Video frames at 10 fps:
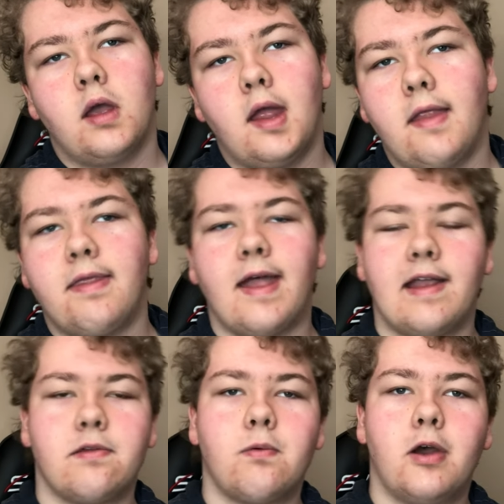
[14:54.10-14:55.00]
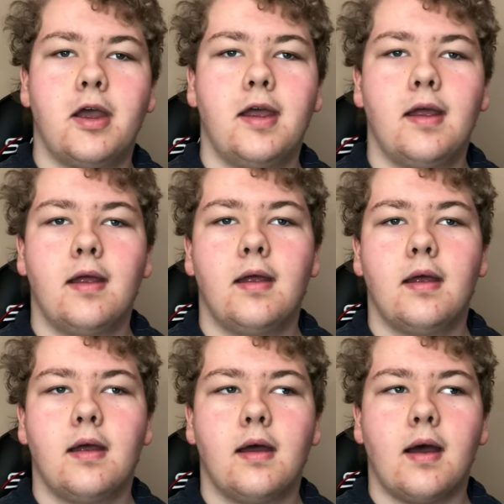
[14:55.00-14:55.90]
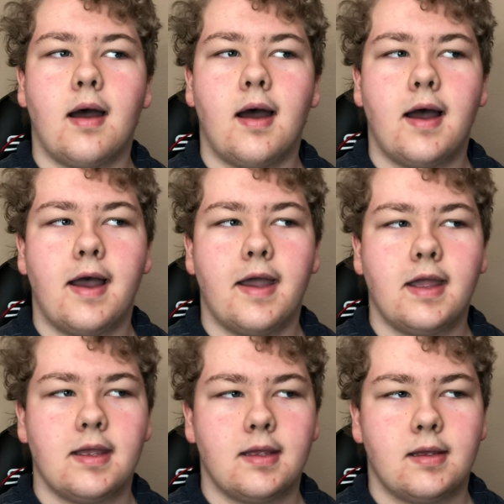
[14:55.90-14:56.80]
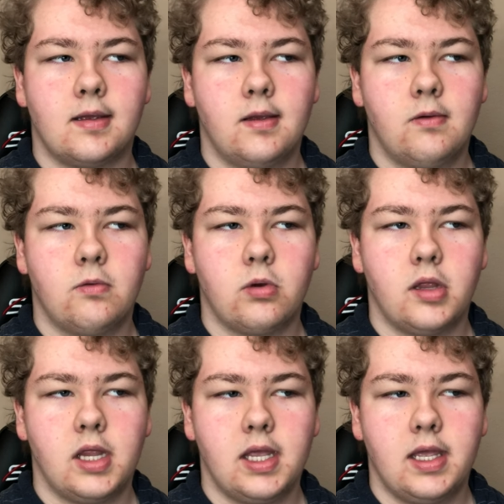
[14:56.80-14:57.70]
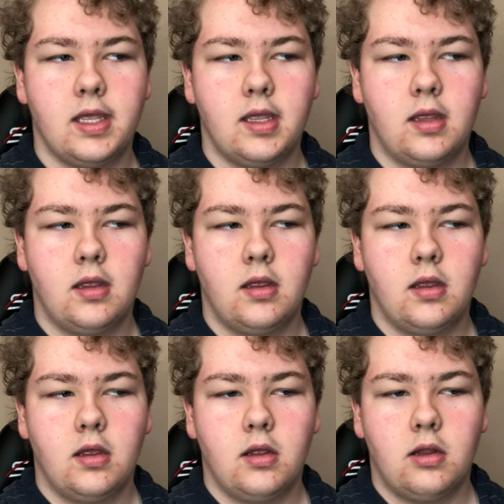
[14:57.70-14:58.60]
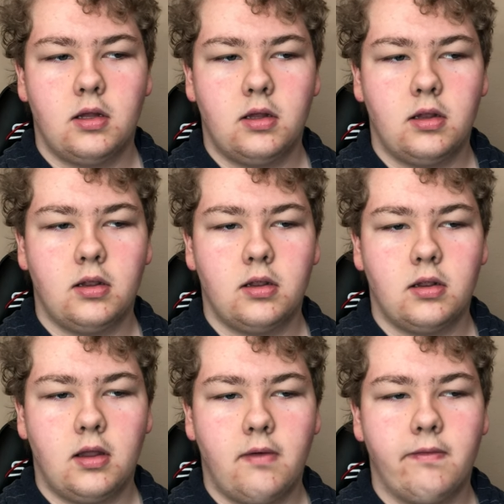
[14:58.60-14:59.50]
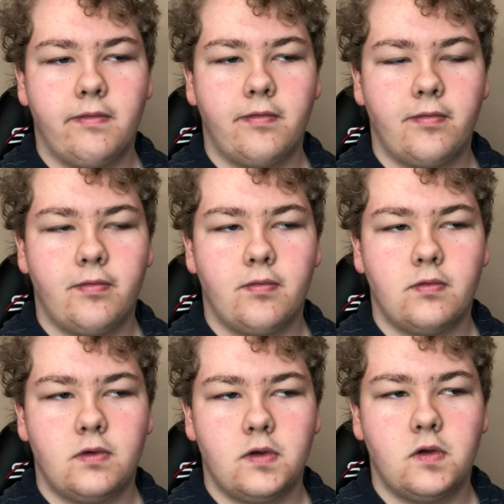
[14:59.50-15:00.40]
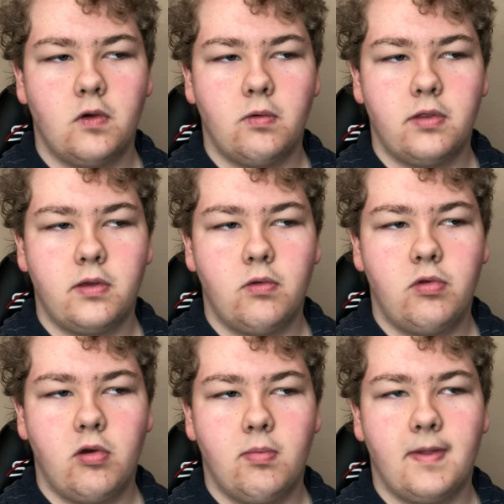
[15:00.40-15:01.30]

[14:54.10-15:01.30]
And that's what I really love to do with YouTube.